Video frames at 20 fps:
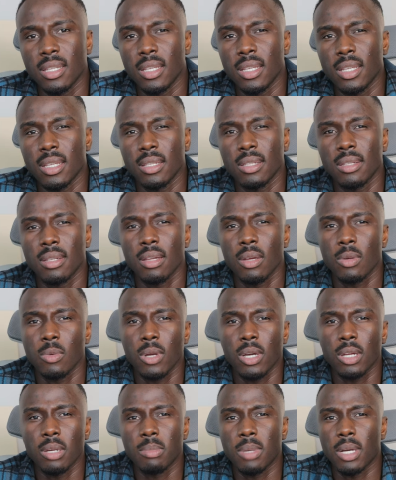in
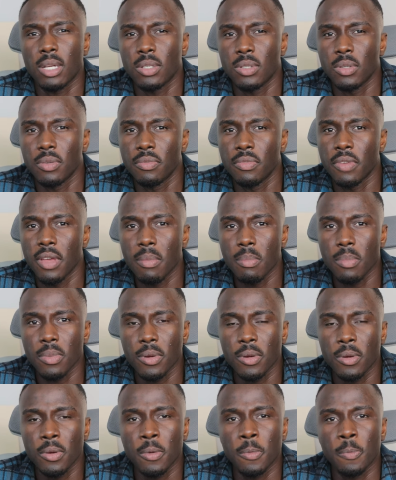around about
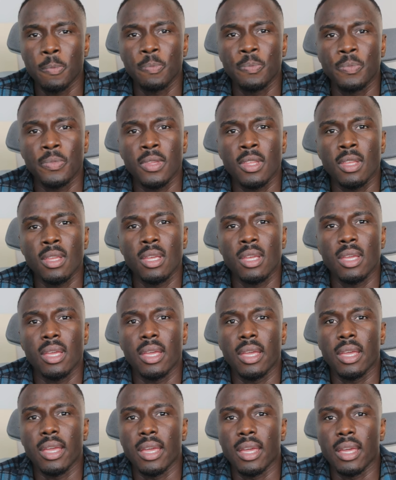November,
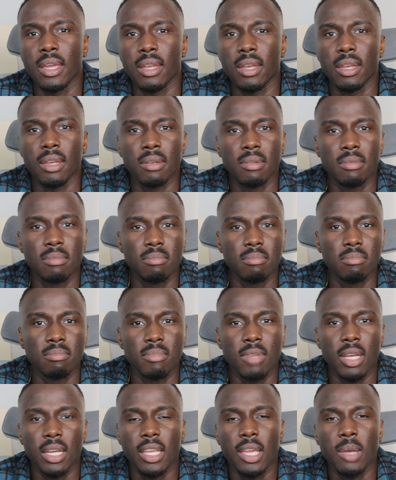and
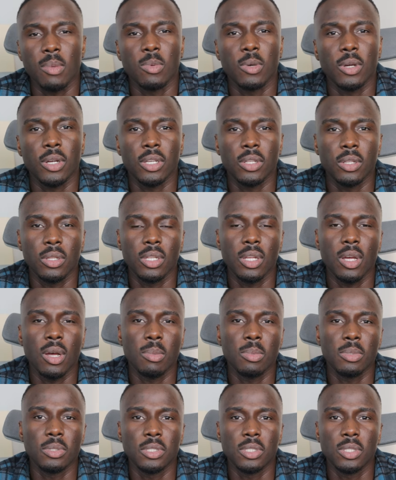I kept working on it
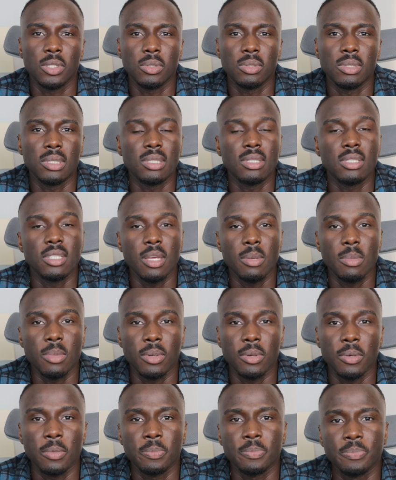up until
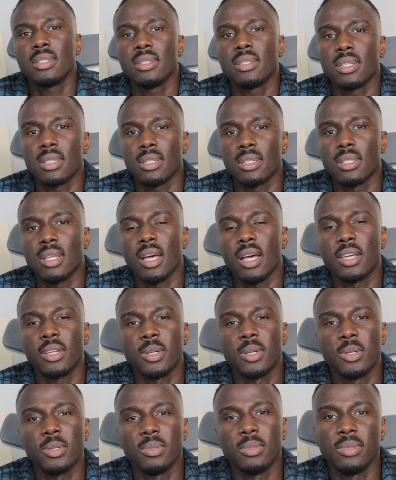December. The painting is
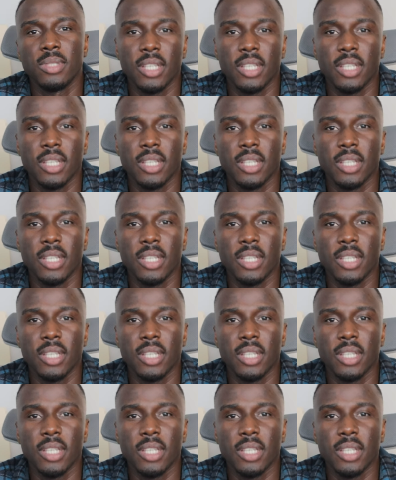titled